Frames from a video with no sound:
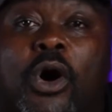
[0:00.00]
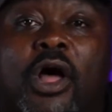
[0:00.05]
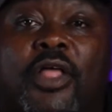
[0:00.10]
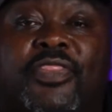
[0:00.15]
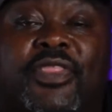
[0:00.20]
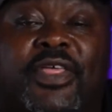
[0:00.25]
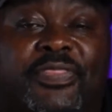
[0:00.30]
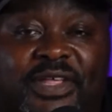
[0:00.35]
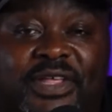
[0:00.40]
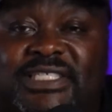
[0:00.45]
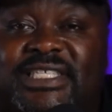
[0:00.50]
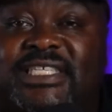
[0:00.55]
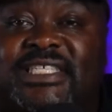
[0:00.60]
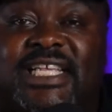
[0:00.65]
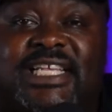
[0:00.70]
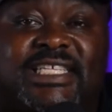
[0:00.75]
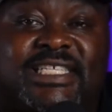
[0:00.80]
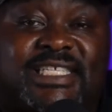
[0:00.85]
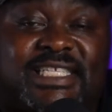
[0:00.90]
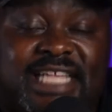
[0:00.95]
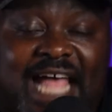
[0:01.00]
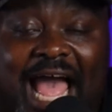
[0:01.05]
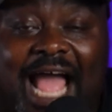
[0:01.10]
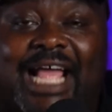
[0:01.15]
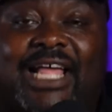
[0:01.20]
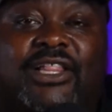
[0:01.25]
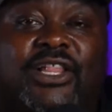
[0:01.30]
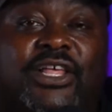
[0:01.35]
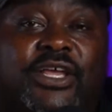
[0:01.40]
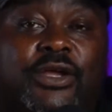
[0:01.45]
that this is
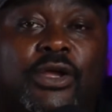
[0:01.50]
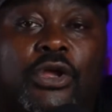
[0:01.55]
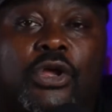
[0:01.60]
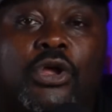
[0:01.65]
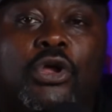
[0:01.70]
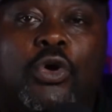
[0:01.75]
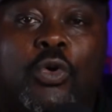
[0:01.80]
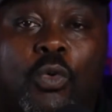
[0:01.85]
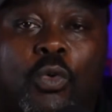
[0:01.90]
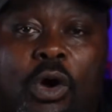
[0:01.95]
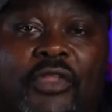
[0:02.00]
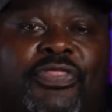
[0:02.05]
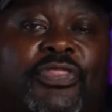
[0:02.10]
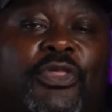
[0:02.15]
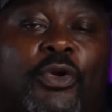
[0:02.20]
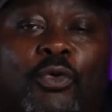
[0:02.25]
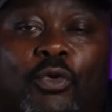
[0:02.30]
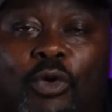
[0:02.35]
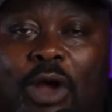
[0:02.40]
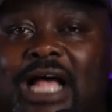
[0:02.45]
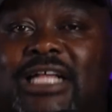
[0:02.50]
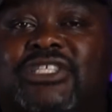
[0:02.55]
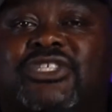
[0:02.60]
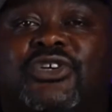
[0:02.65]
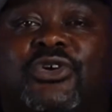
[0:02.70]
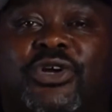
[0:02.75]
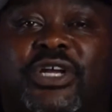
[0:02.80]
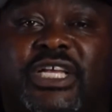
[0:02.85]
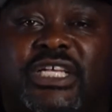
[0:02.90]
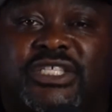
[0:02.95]
exactly what the
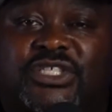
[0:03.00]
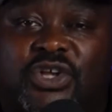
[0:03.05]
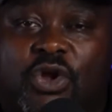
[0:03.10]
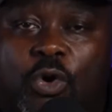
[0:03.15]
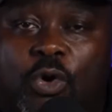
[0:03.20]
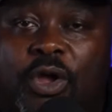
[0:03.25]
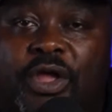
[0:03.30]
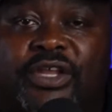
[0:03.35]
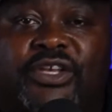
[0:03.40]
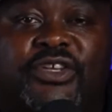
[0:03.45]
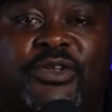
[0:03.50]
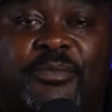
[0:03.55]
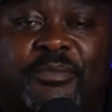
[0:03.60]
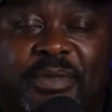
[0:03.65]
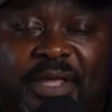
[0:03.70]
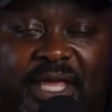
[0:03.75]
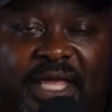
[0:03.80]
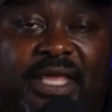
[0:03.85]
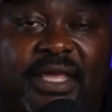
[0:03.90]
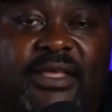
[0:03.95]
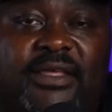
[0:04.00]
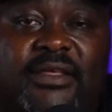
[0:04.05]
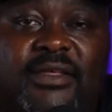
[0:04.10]
roster is going to be.